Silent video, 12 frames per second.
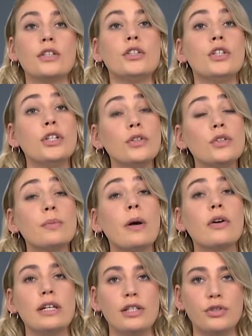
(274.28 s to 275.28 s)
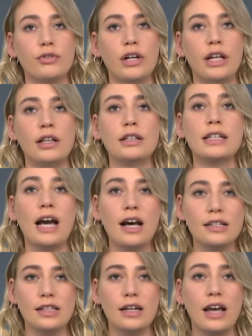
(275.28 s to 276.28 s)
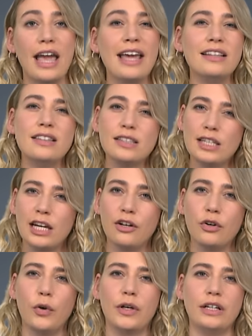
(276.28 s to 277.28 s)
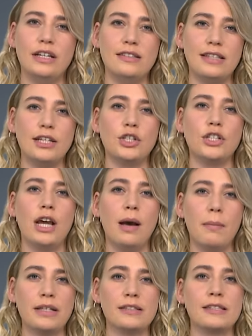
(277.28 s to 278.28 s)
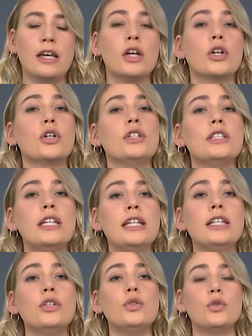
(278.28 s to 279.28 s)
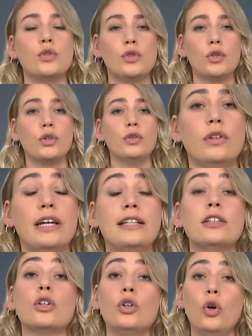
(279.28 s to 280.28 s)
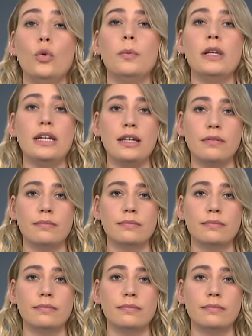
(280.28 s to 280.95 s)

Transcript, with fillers: News about Israel, Gaza, and the terror organization Hamas continue to circulate globally,